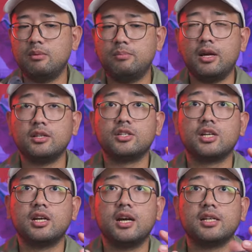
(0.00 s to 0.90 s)

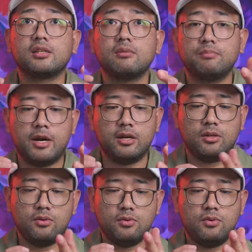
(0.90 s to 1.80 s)
plunger as compared
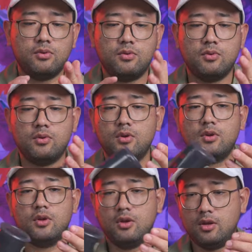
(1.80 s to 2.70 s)
to
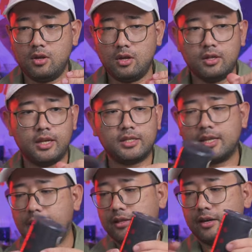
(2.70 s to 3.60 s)
the
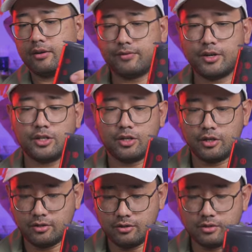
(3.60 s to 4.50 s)
standard
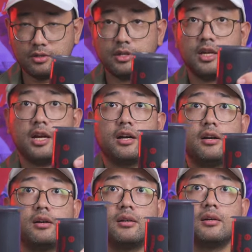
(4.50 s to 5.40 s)
version. Here,